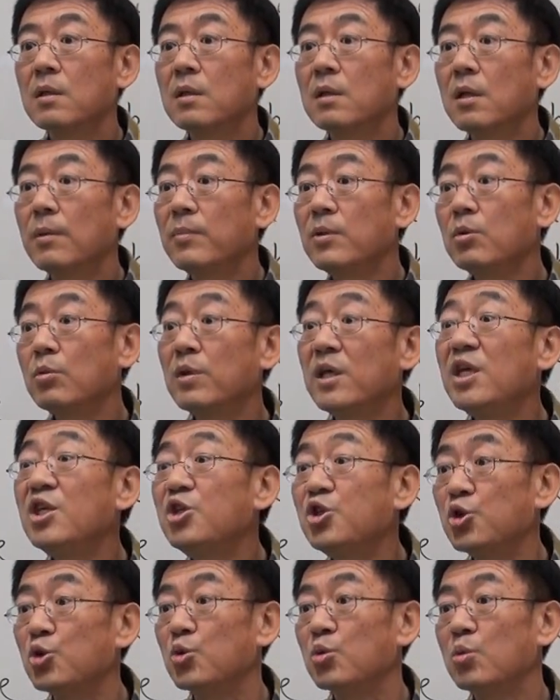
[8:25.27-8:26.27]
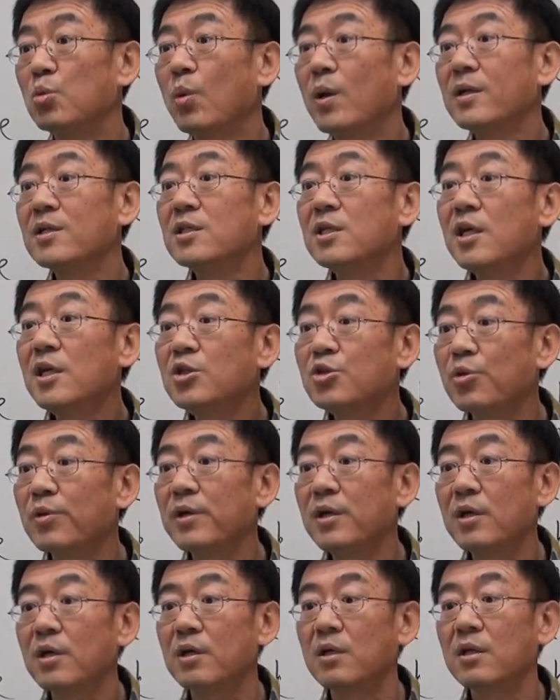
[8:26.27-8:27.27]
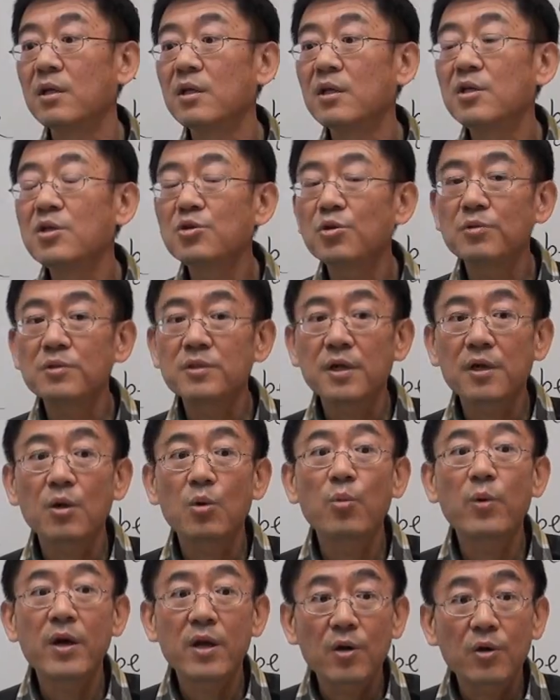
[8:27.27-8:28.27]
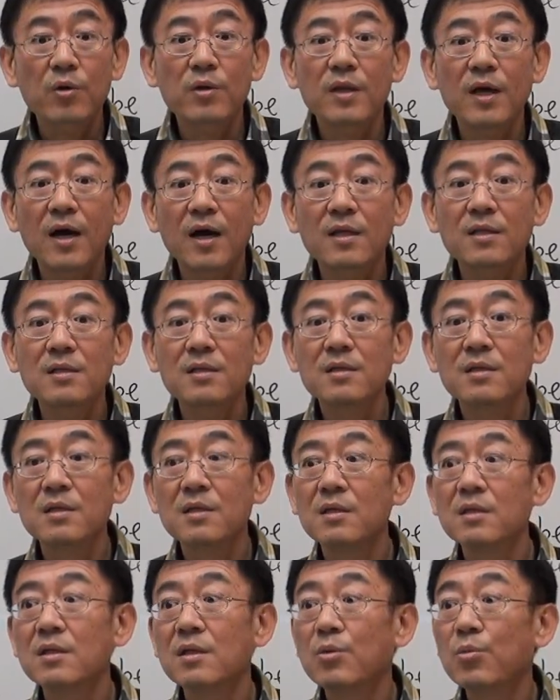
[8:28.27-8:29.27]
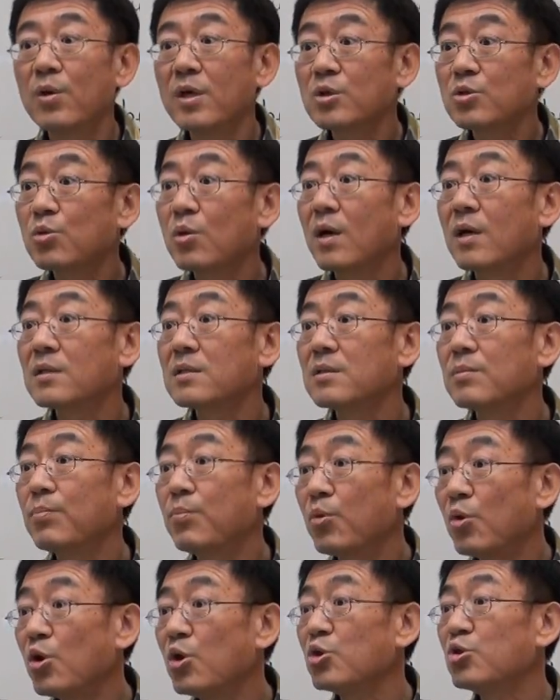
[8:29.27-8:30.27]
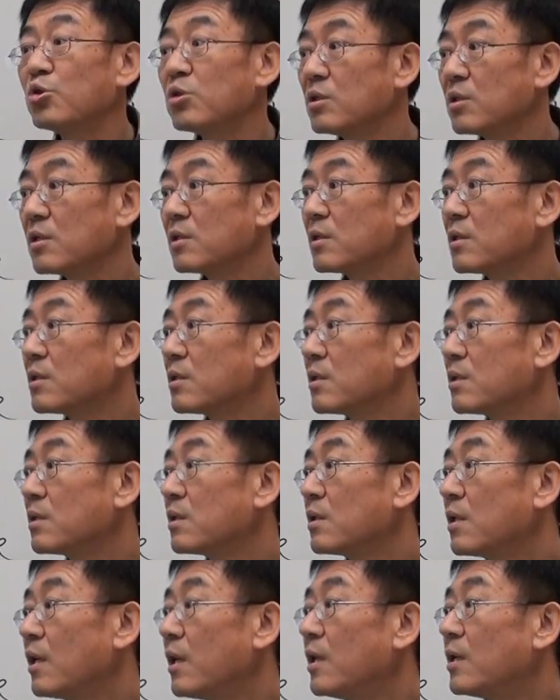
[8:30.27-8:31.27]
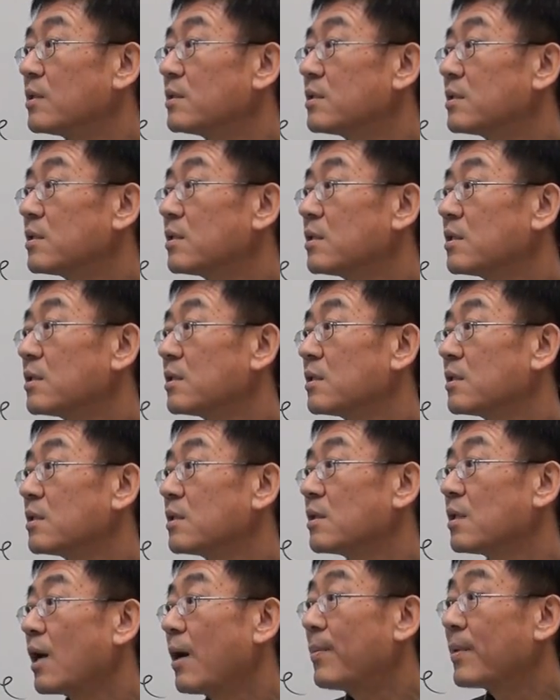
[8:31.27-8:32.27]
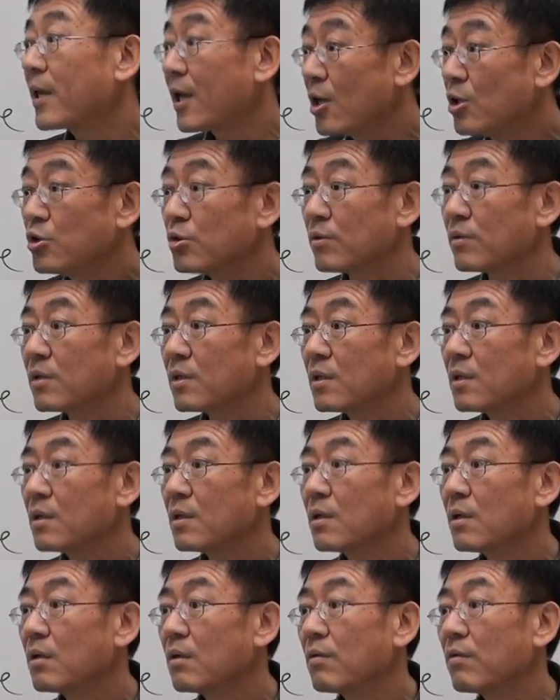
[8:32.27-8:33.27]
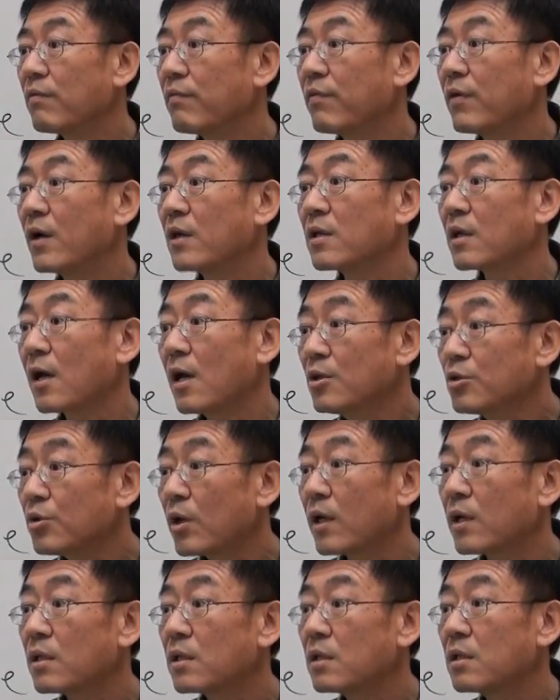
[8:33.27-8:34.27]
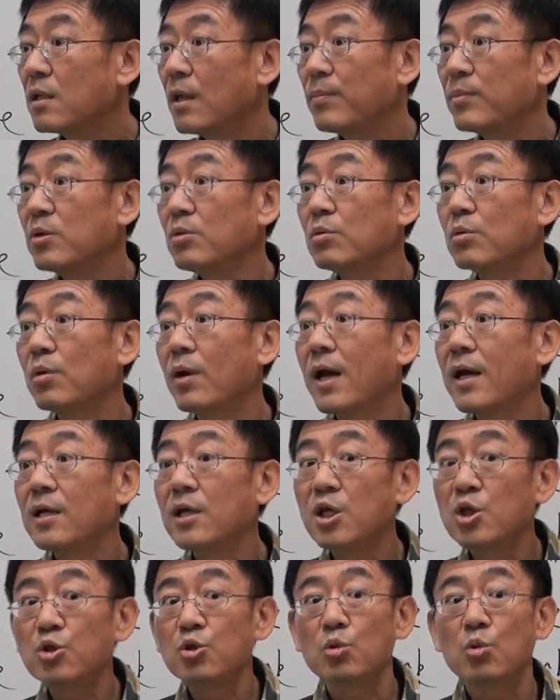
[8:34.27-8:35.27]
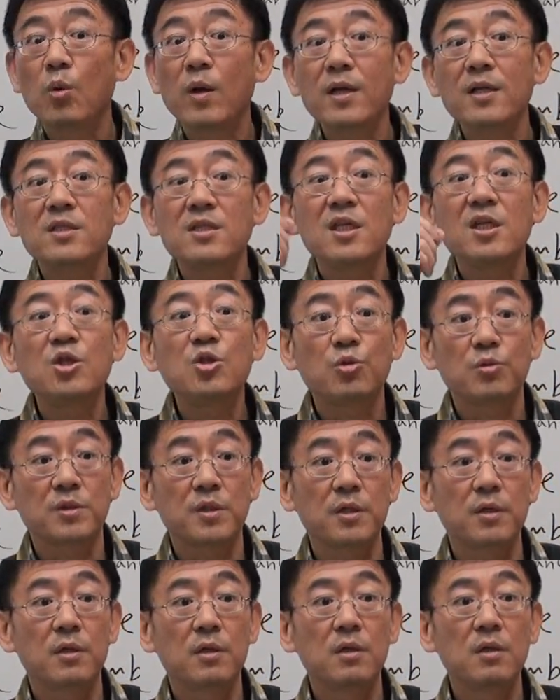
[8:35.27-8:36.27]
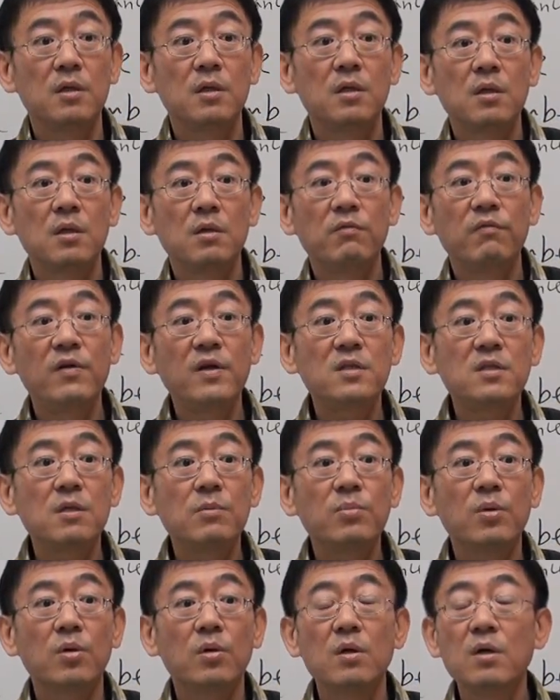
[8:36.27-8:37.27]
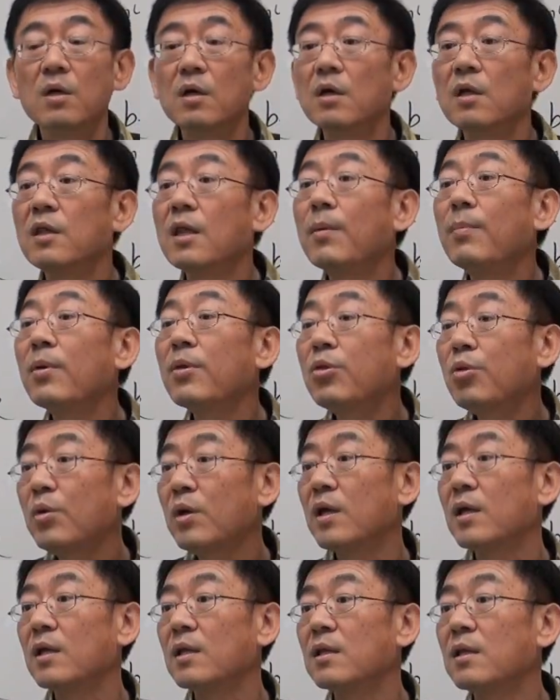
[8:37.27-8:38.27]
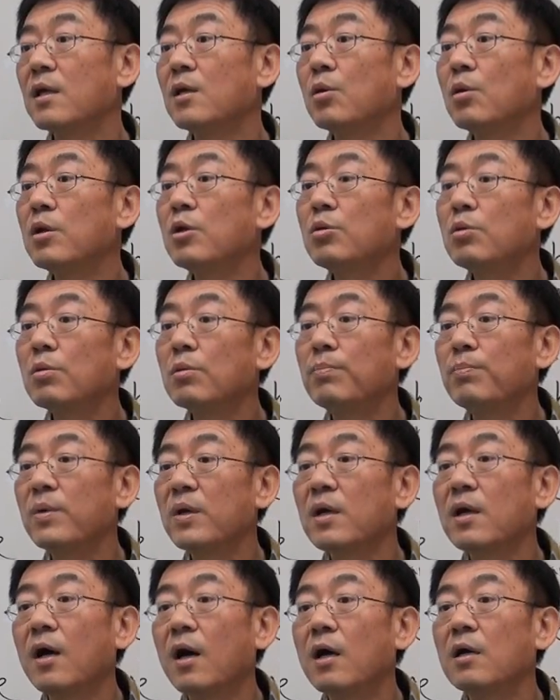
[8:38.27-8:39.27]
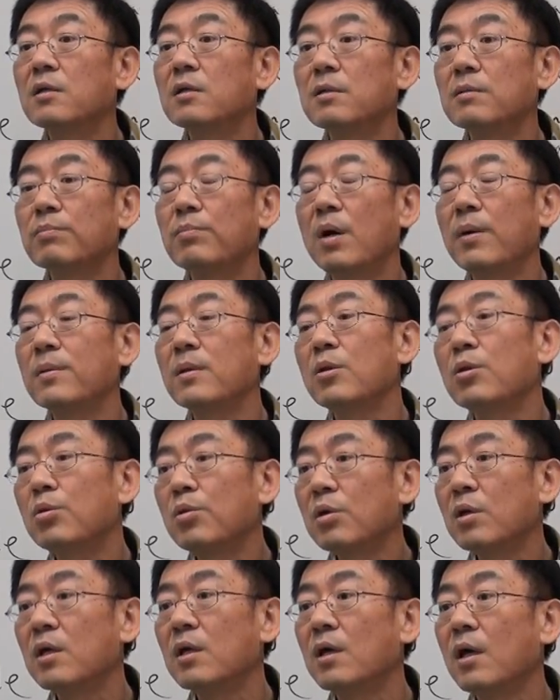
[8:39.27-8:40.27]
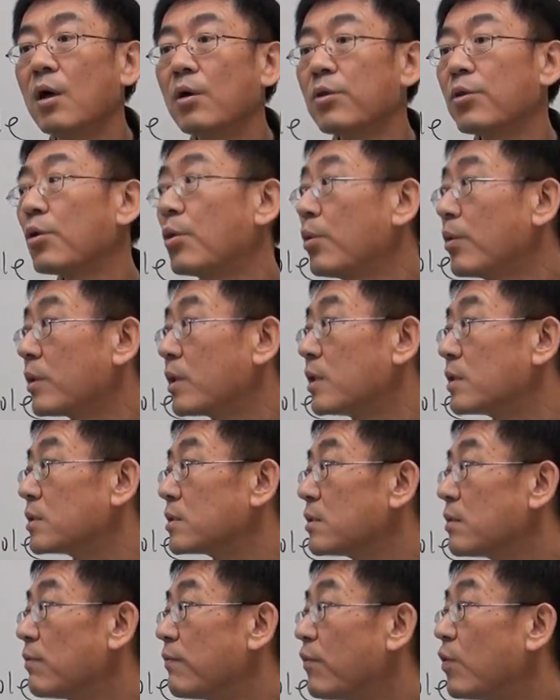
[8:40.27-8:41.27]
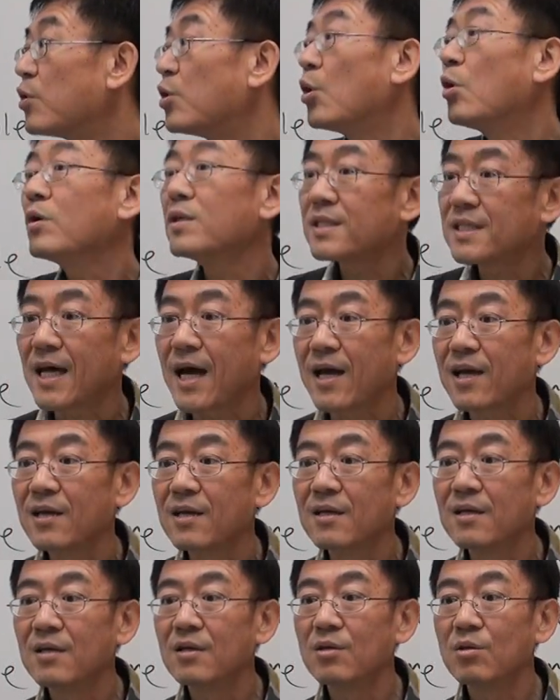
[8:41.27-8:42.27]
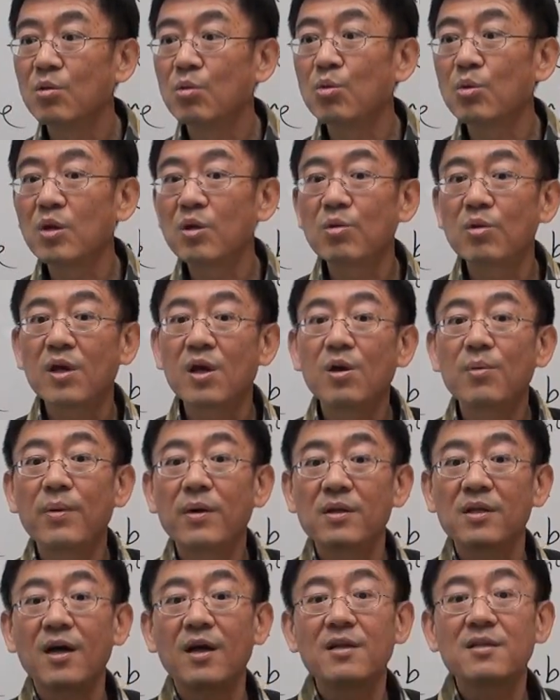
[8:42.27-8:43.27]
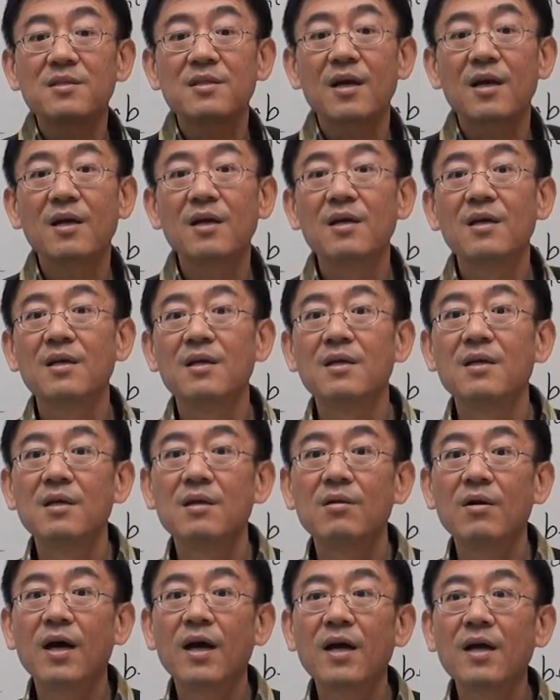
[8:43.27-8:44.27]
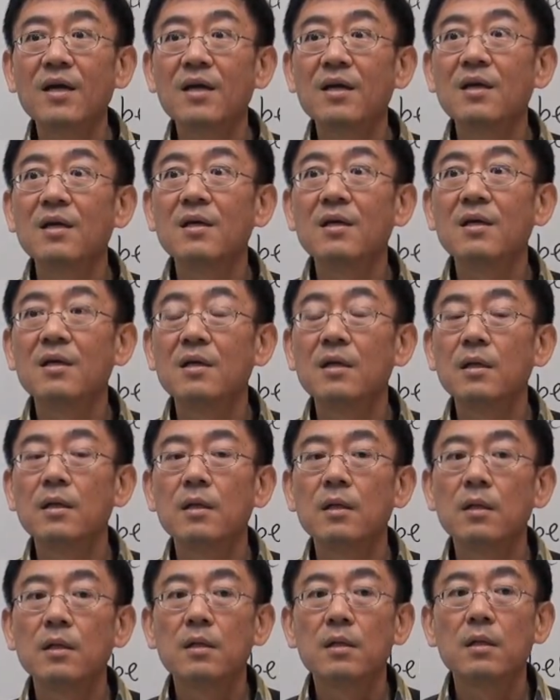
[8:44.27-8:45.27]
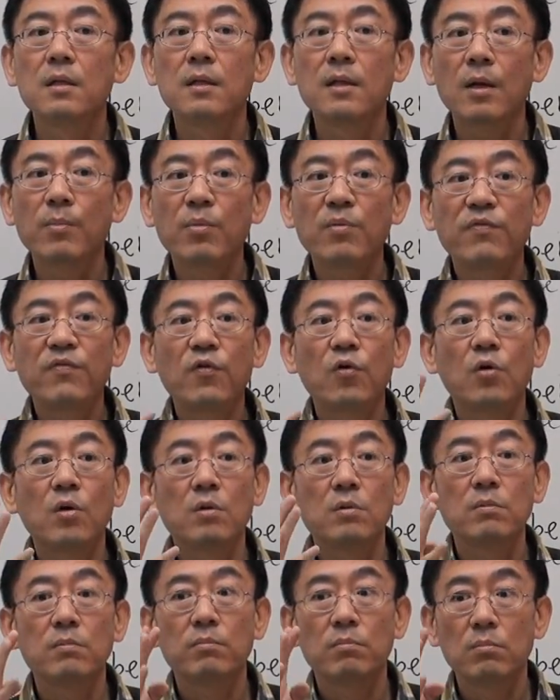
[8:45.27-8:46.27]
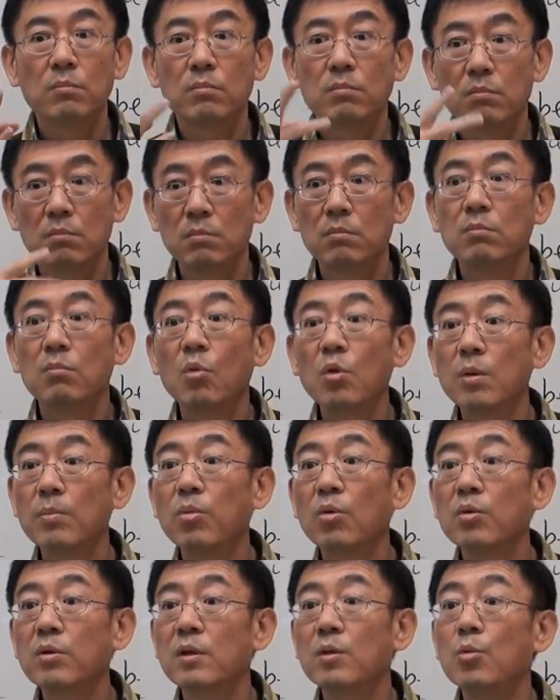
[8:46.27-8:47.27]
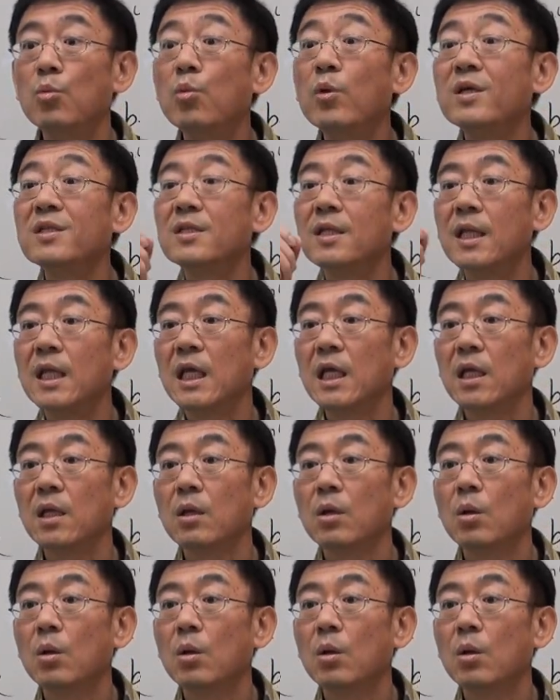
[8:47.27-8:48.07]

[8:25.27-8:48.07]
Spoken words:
Number 2, issue. What is the issue here? The issue is here whether or not the restaurant's breach is obligation from the contract. Number 2, right? Issue. What is the issues here? Very simple. Number 3, then you need to pick out probably 3 authorities for your side. You don't need to care about the other side, right? And number 4, more important, reasoning.